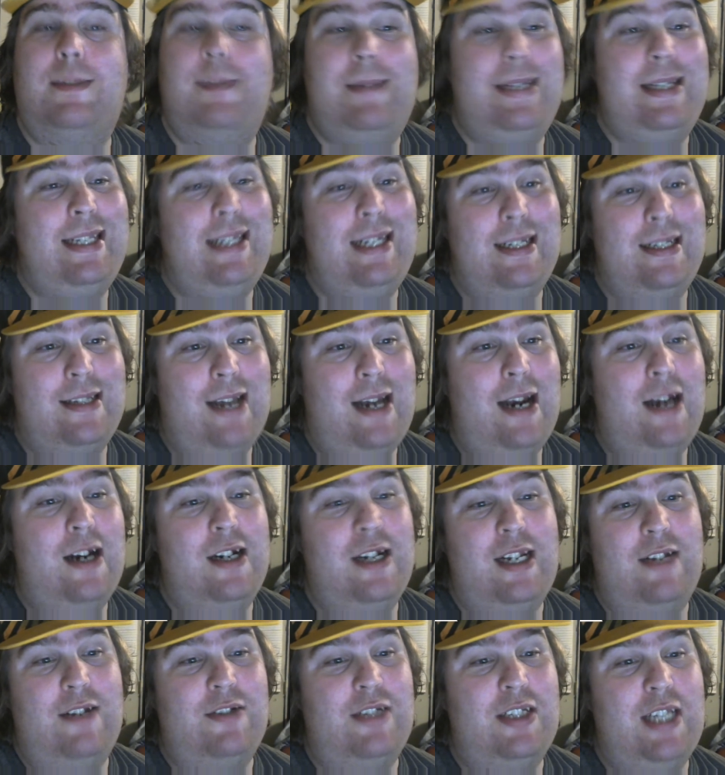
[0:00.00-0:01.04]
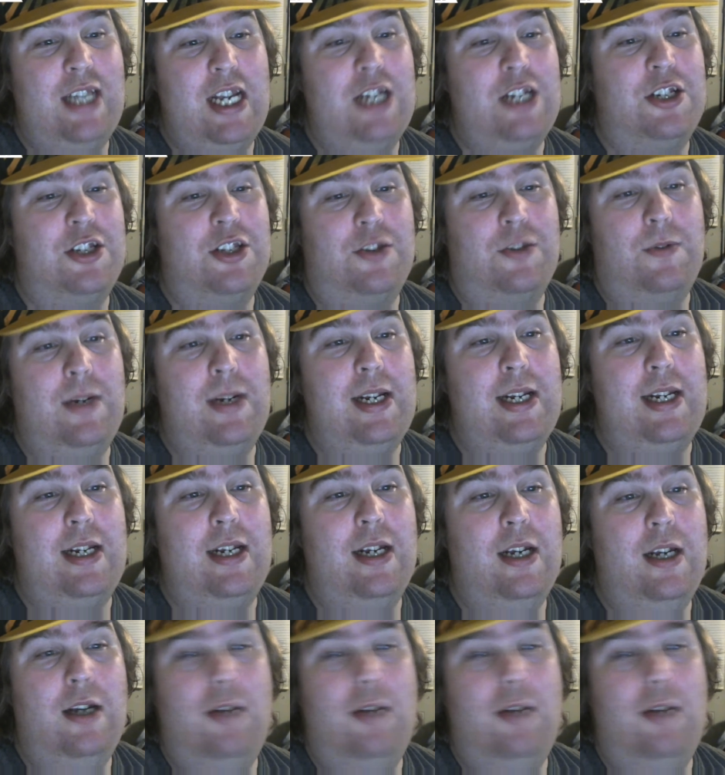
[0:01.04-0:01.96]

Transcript: I mean, the entirety of stage 3